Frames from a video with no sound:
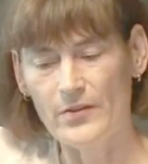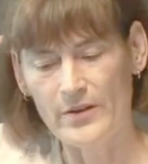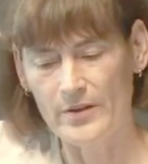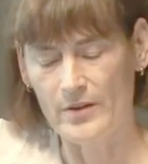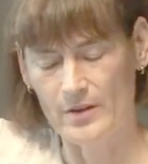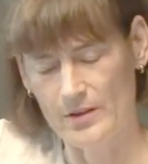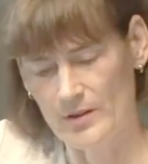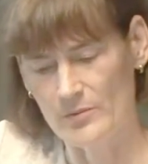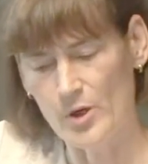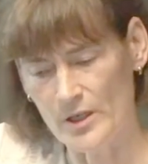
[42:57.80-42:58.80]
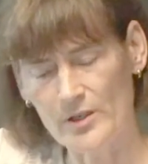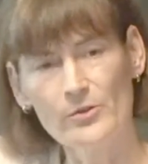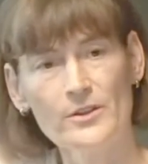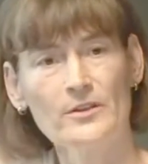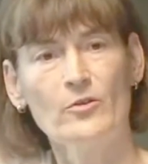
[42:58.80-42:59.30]
the
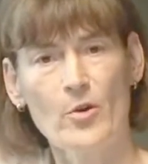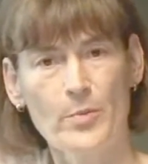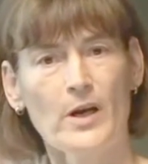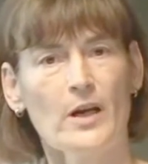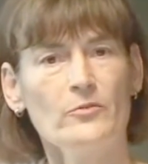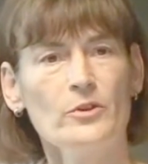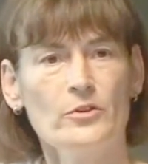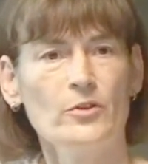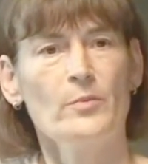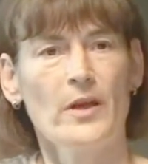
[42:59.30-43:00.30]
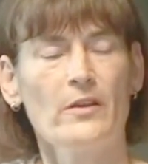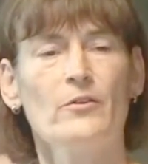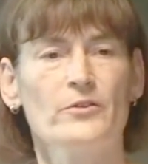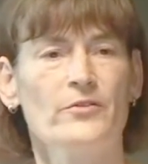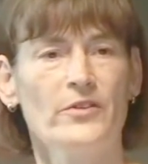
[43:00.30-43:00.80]
molecules in our brain would not obey the
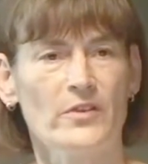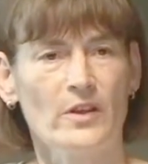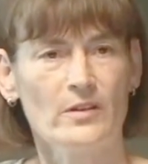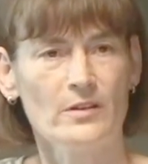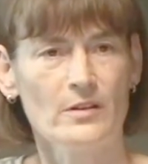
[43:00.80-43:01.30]
laws of physics.